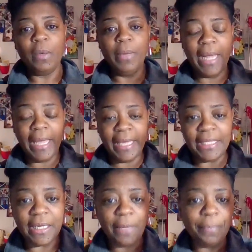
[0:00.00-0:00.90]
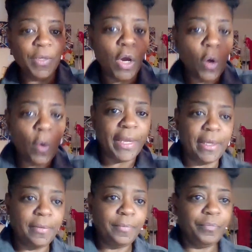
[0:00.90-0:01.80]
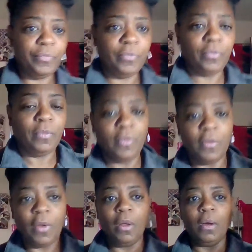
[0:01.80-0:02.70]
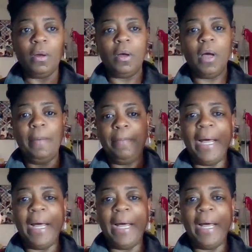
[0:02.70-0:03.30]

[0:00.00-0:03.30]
But I end up knowing I'm